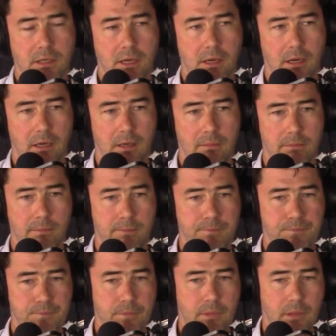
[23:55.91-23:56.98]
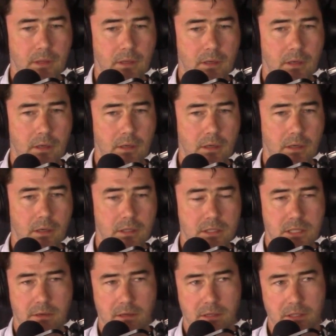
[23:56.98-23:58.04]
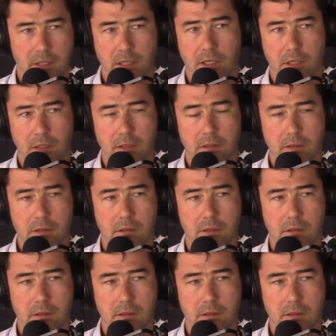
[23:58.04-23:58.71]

Um, and so I think you can